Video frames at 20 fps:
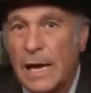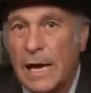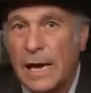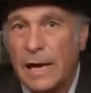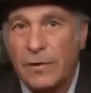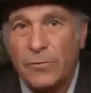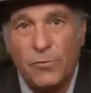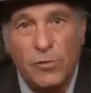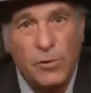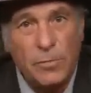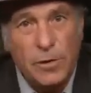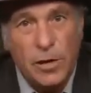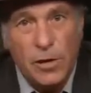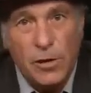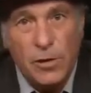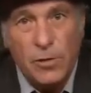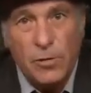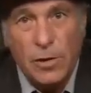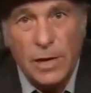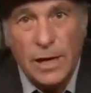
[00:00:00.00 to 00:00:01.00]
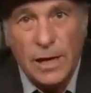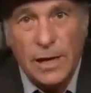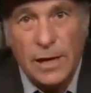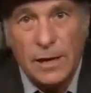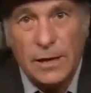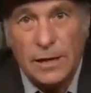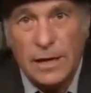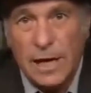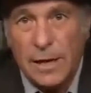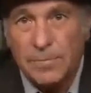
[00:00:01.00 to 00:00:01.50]
And Rubio
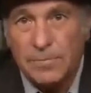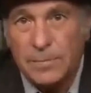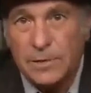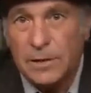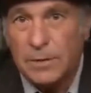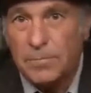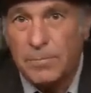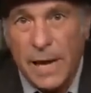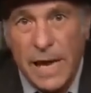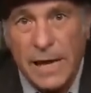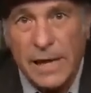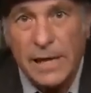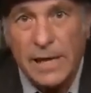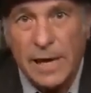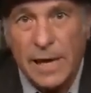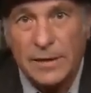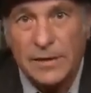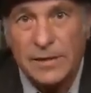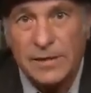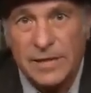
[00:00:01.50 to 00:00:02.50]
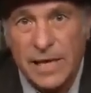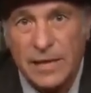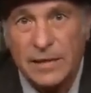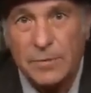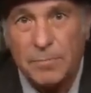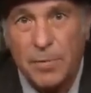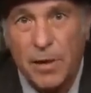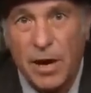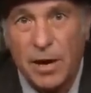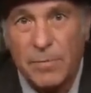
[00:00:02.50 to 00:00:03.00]
uh, kept banging on the State
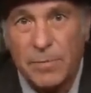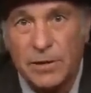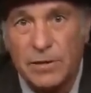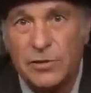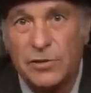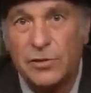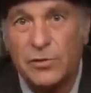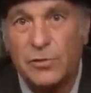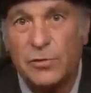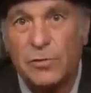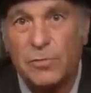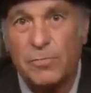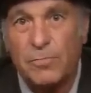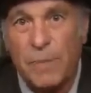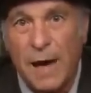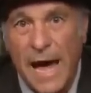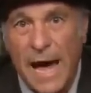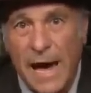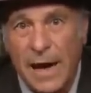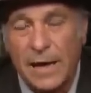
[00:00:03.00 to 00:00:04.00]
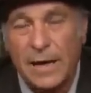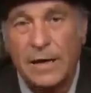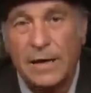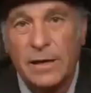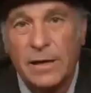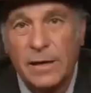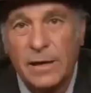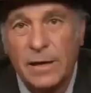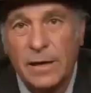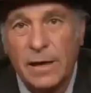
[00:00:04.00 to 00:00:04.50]
Department to back
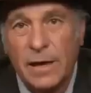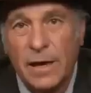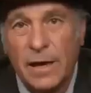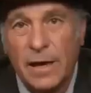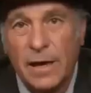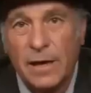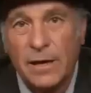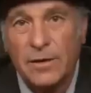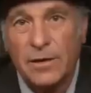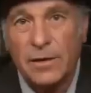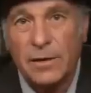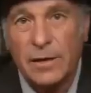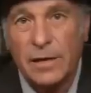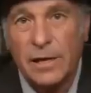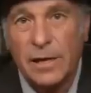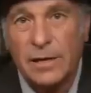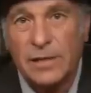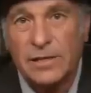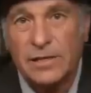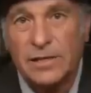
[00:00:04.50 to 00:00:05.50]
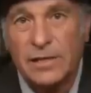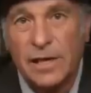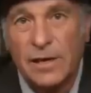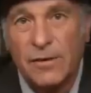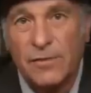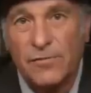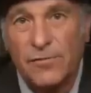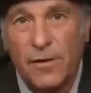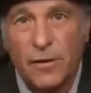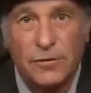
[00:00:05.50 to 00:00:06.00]
uh, his
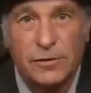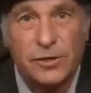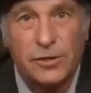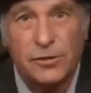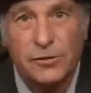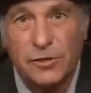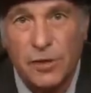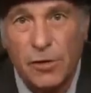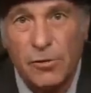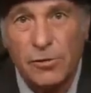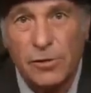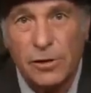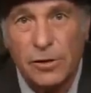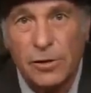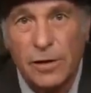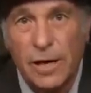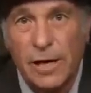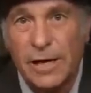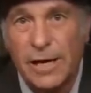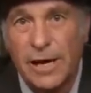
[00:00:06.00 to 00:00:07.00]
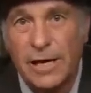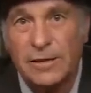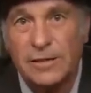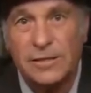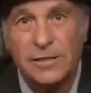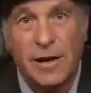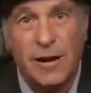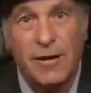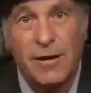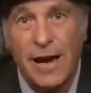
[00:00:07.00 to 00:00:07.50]
uh, vulture donor
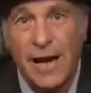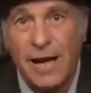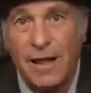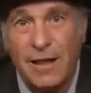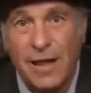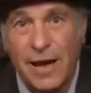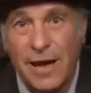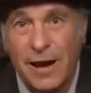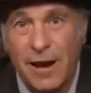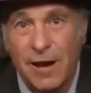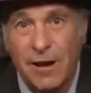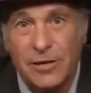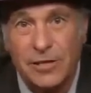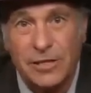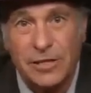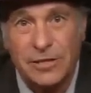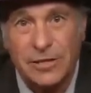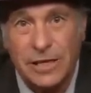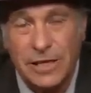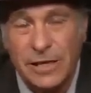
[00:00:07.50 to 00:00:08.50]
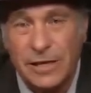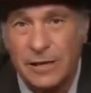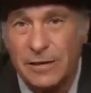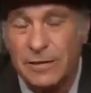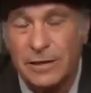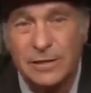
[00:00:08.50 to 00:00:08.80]
against our ally Argentina.